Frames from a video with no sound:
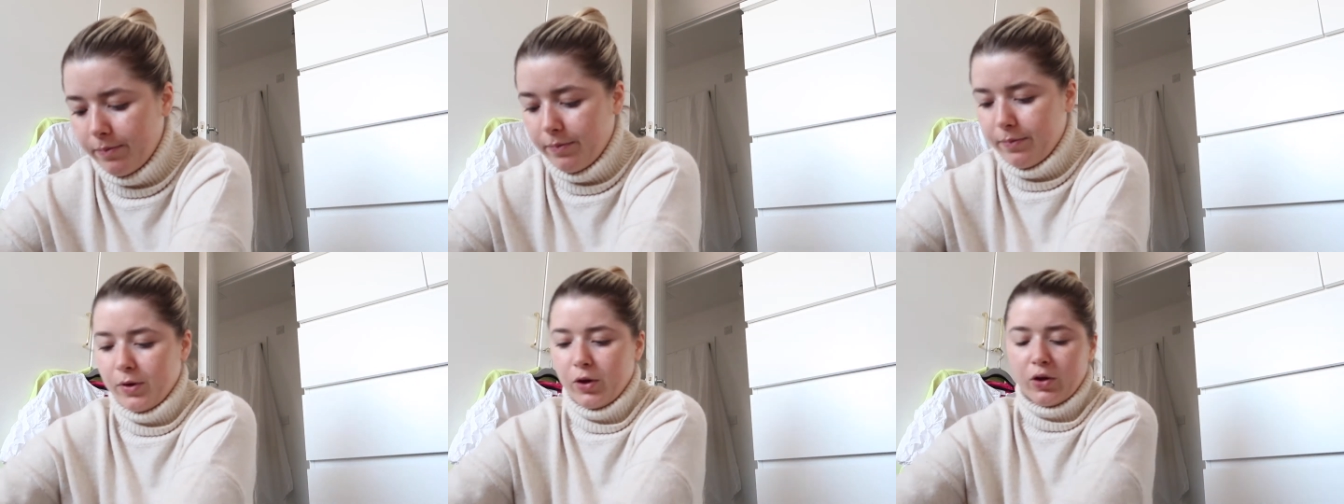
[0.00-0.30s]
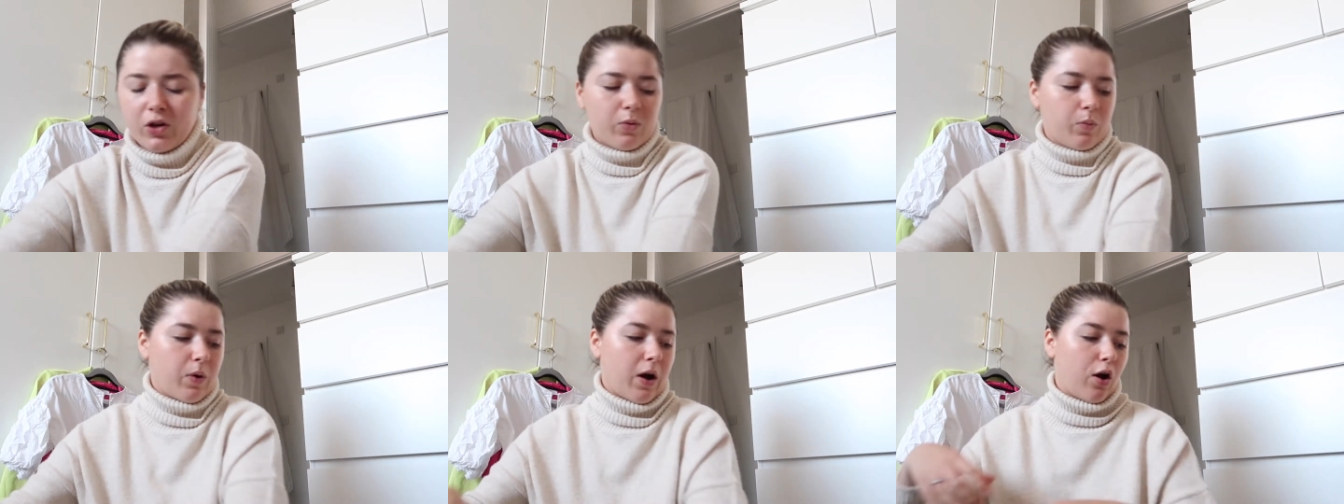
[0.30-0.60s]
you
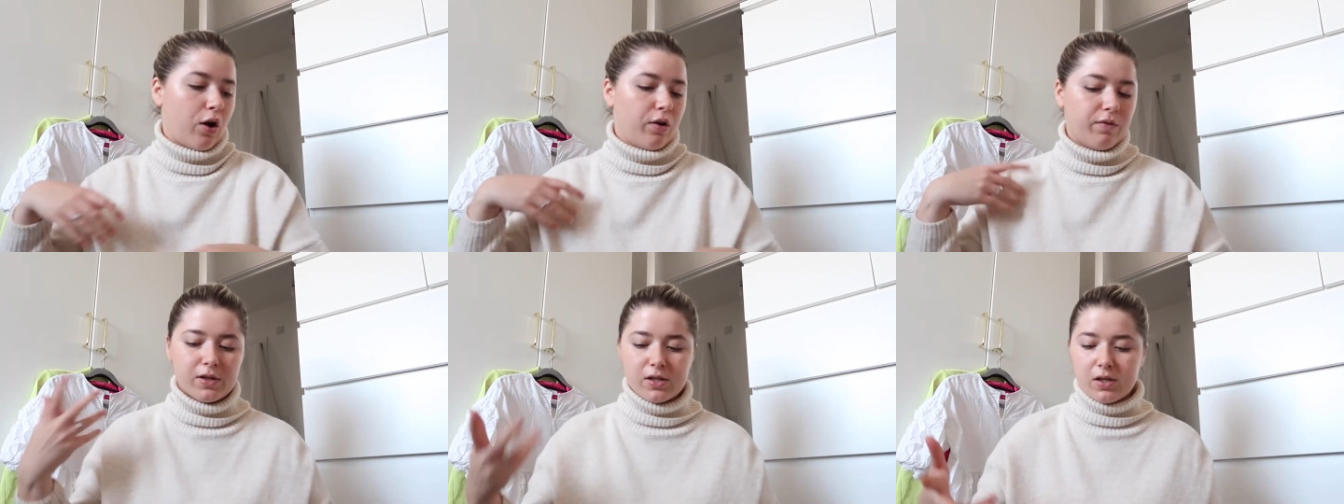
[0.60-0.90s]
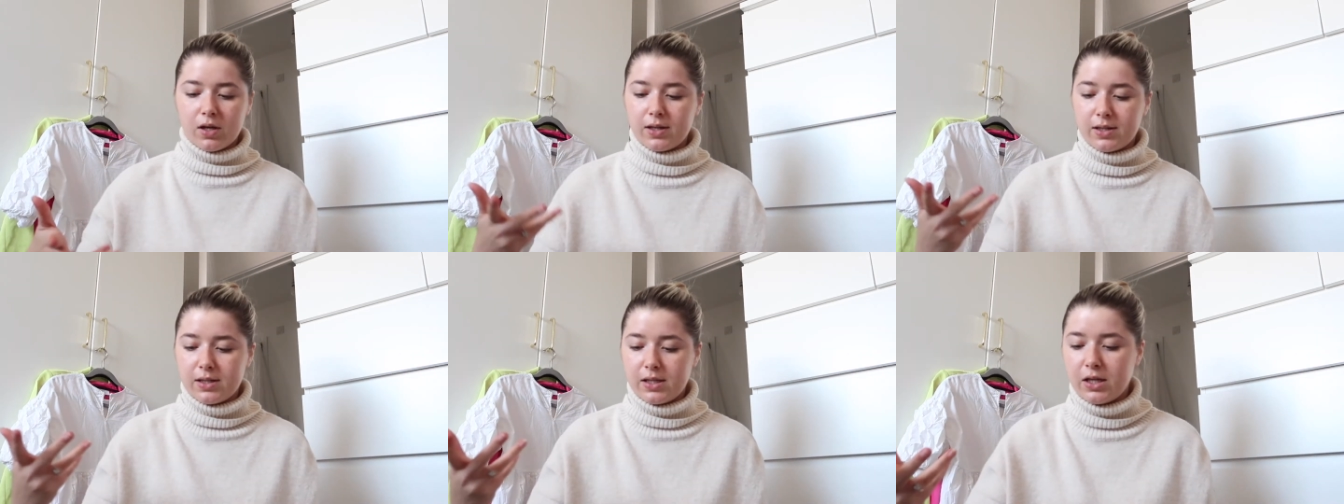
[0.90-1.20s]
can wear
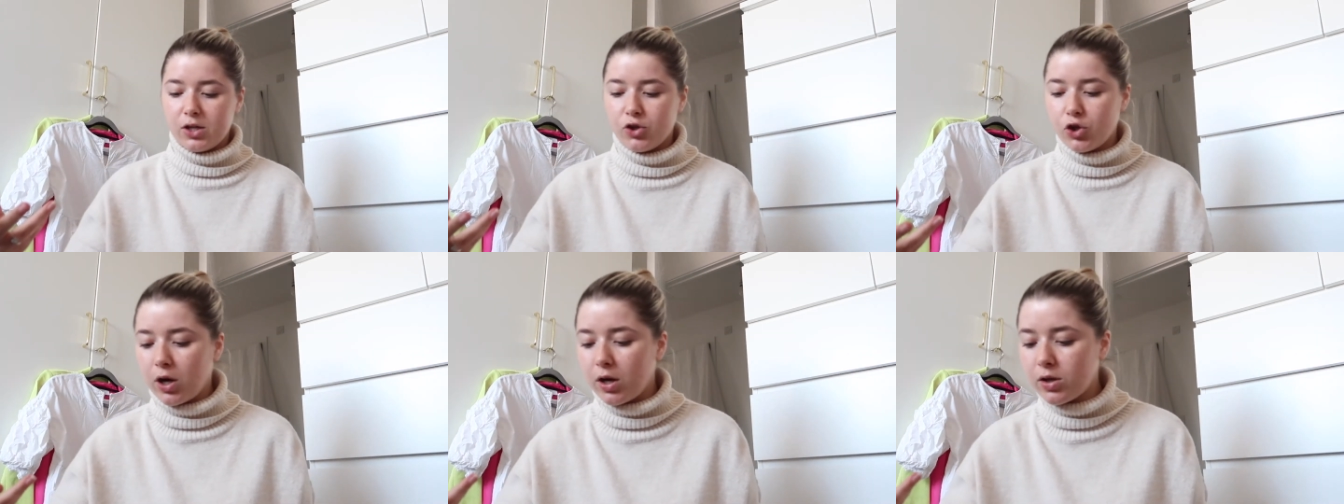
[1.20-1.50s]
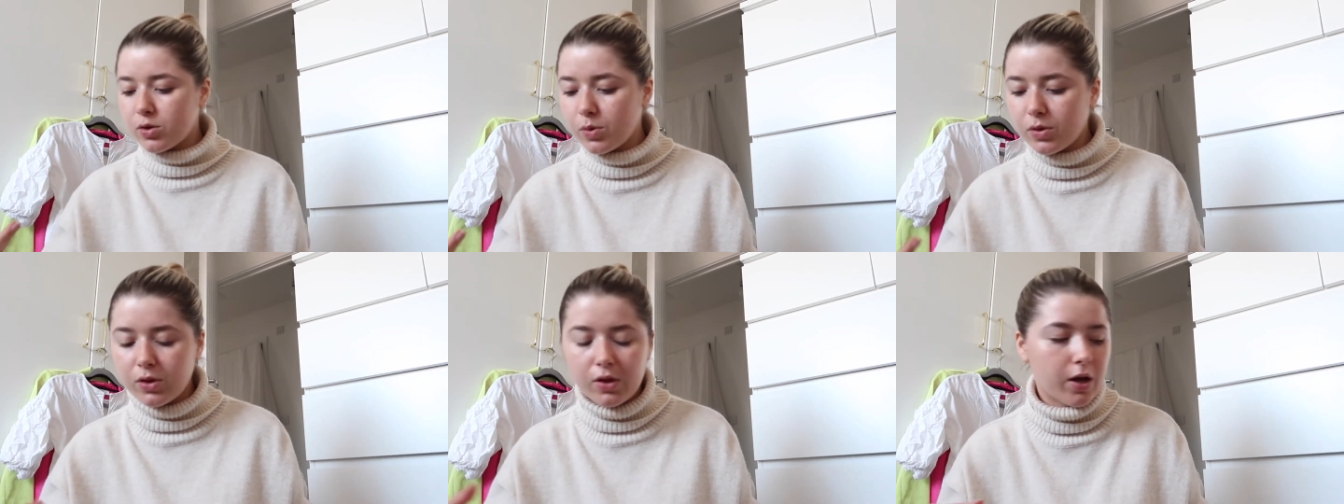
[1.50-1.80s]
oversized
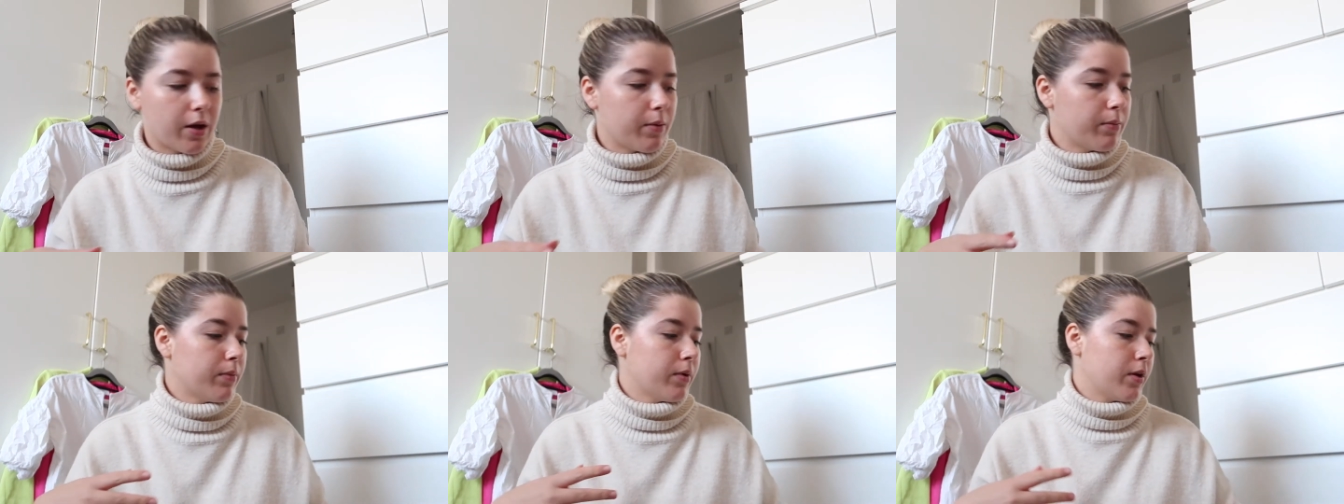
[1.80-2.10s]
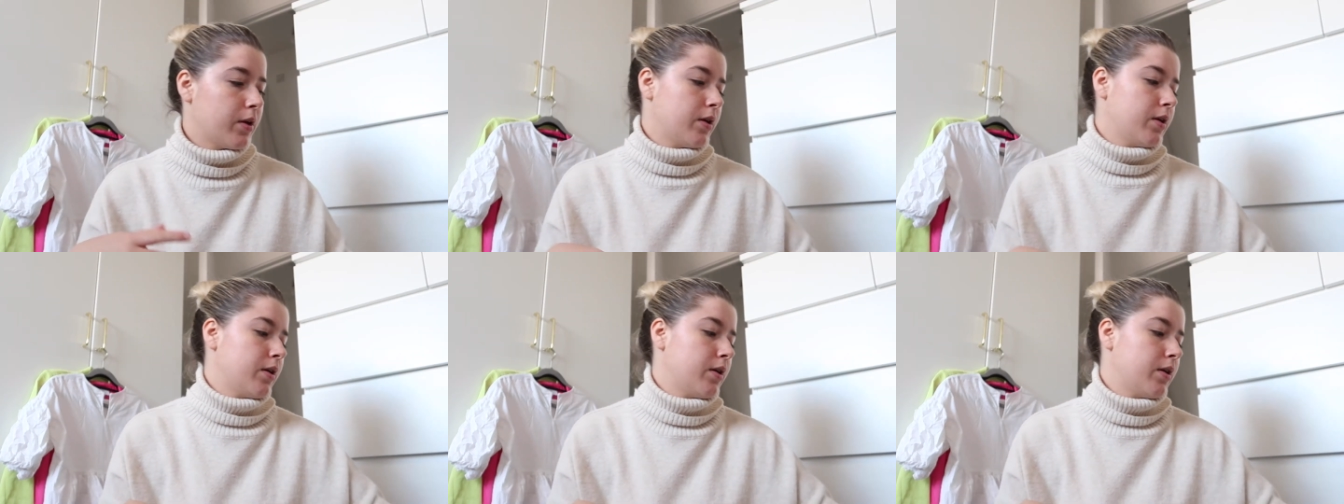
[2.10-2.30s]
t-shirts with them.